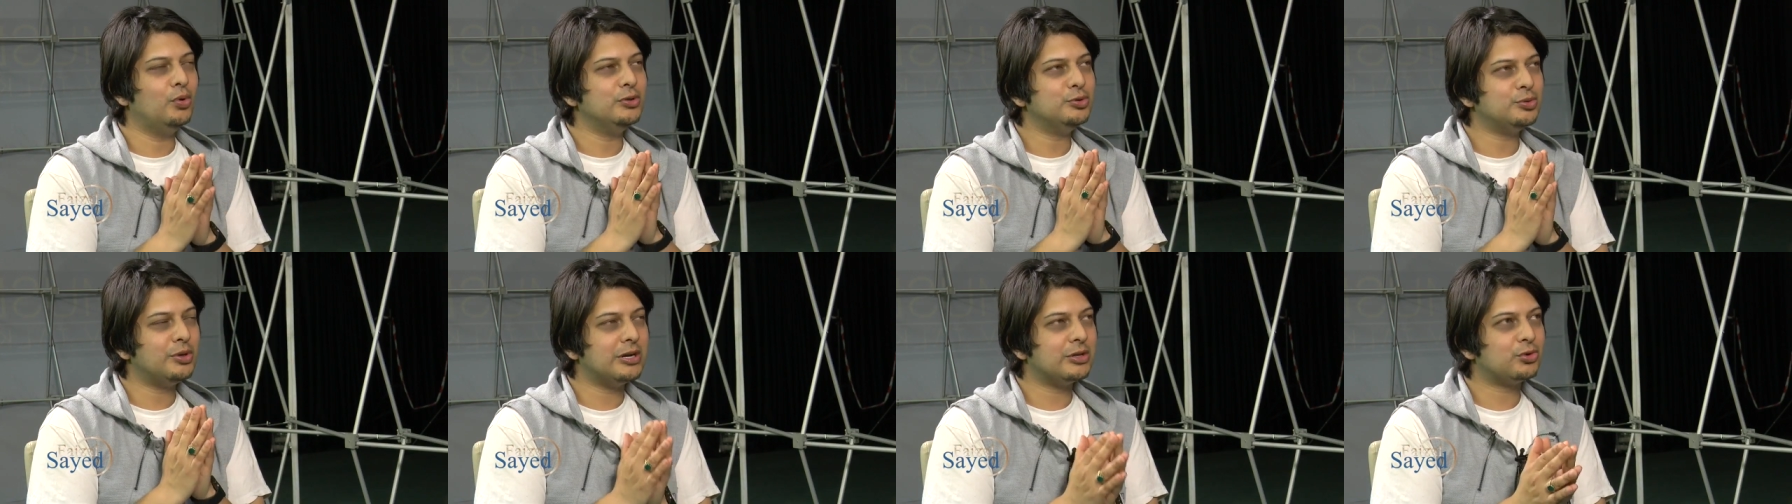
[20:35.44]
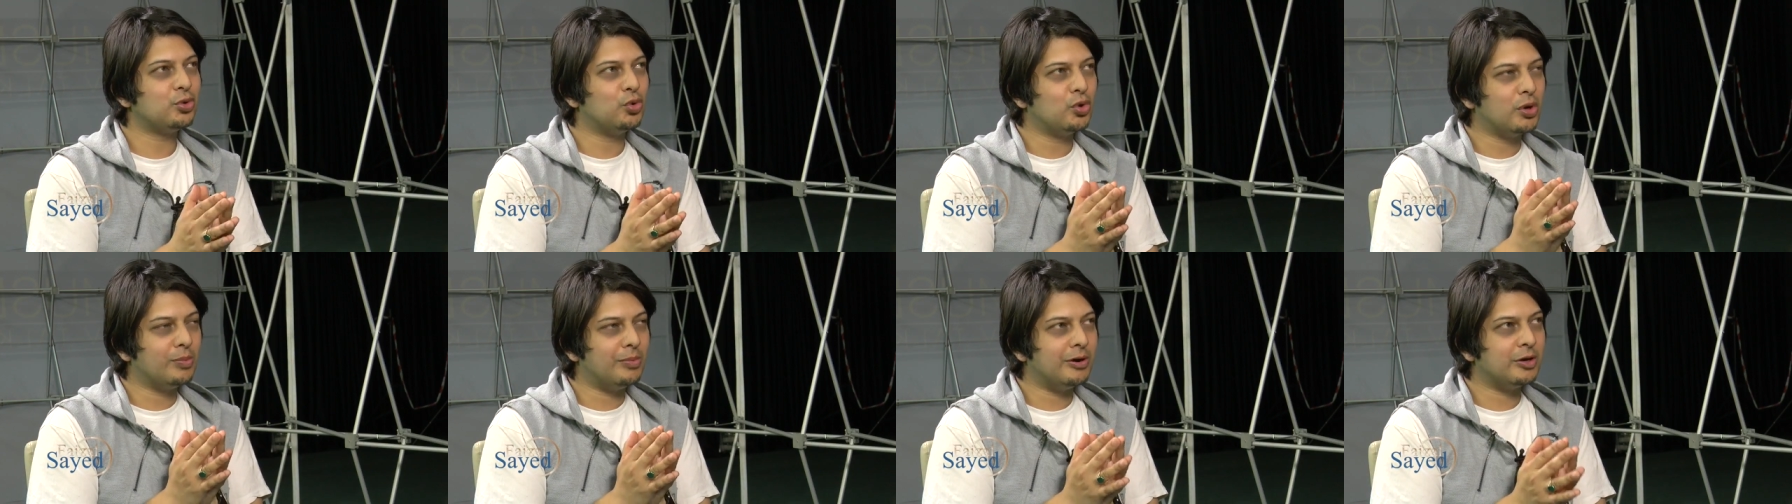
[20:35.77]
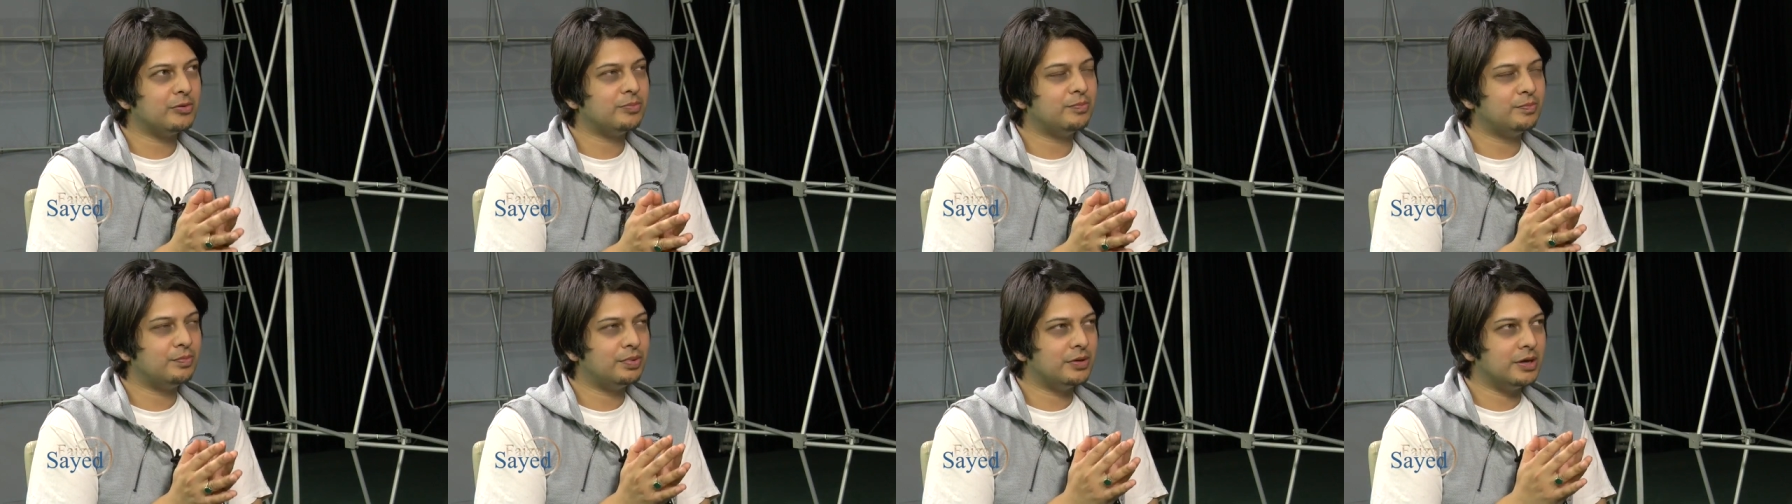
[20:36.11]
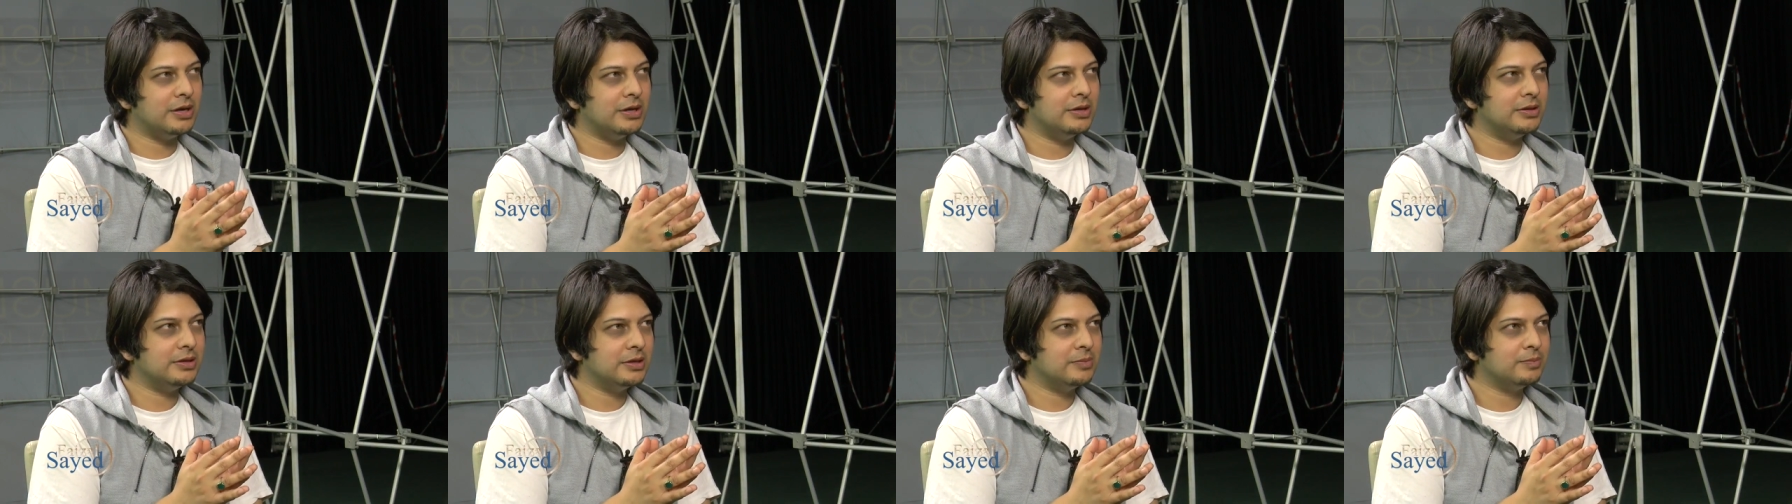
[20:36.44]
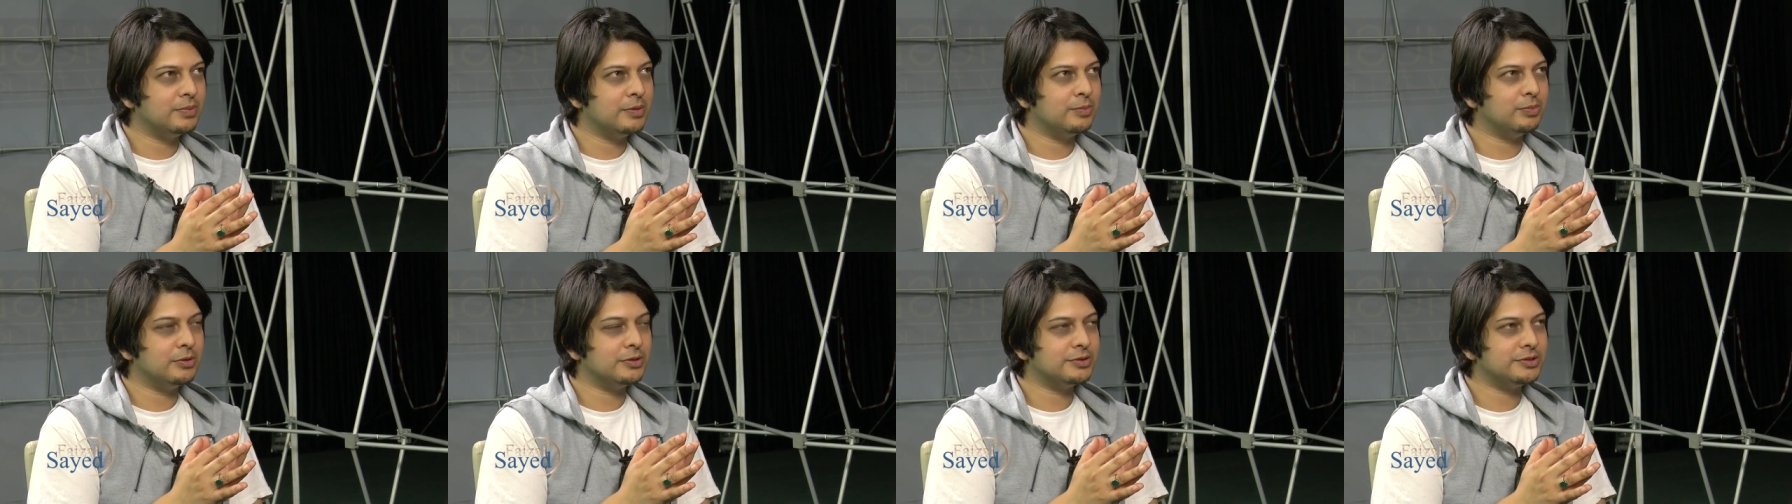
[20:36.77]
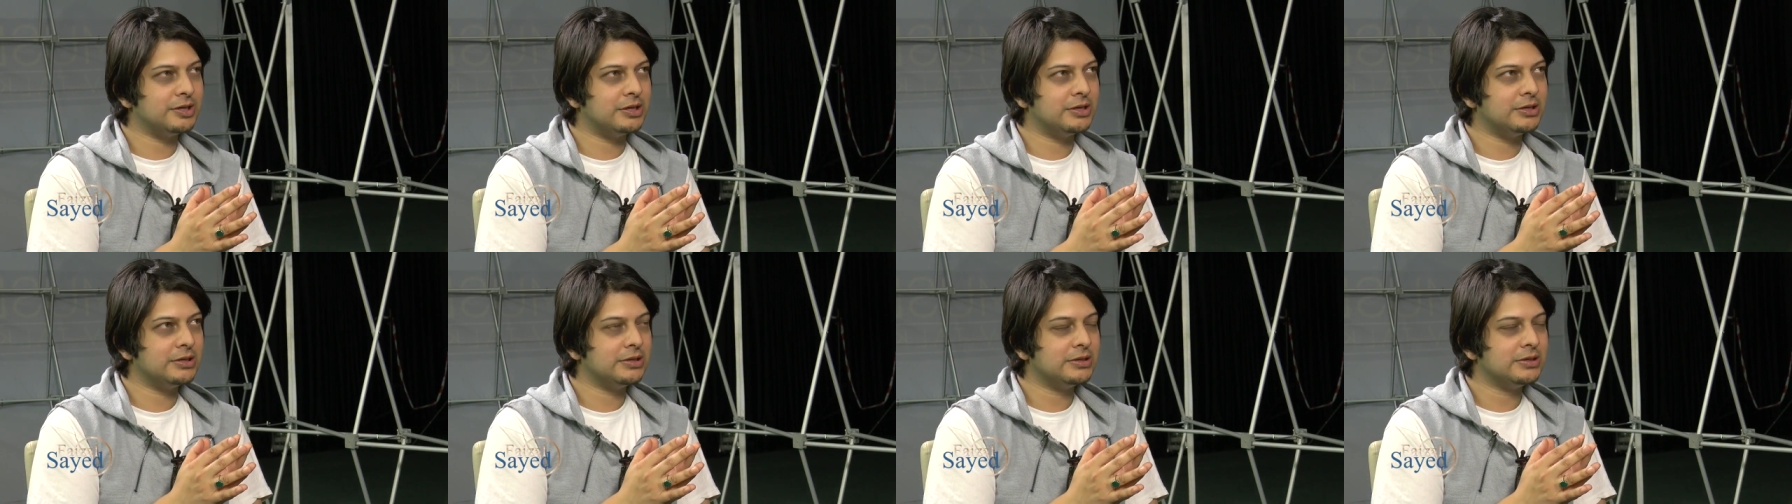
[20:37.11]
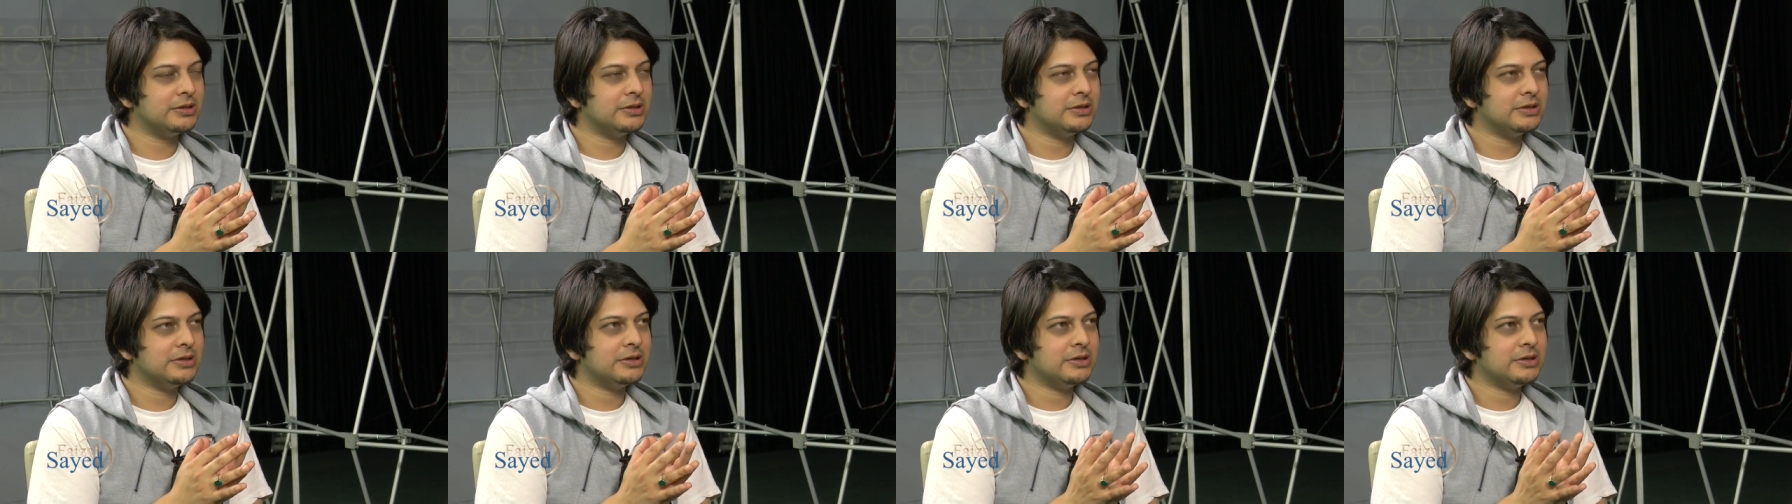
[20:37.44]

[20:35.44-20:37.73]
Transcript: Always when I talk about parenting, people say,